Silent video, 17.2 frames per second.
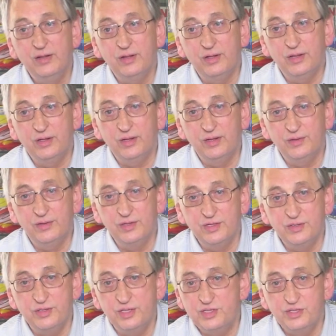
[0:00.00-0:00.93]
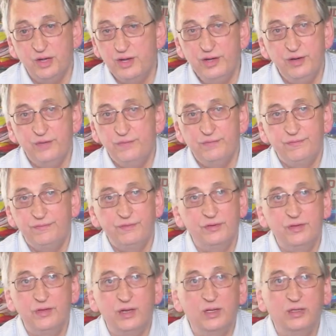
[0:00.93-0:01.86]
there's not enough
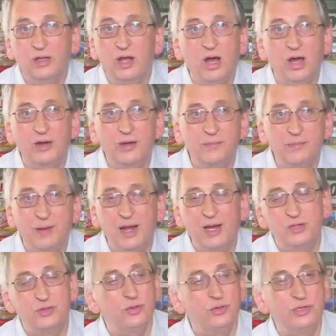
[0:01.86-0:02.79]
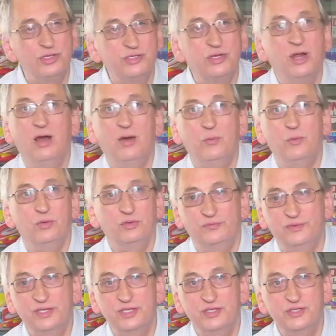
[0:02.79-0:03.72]
carded Palitoy Star
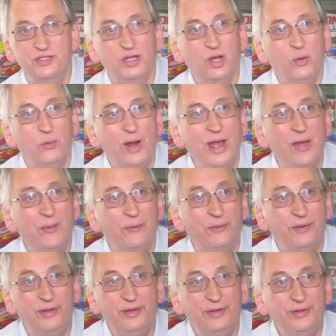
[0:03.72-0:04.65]
Wars figures to go round.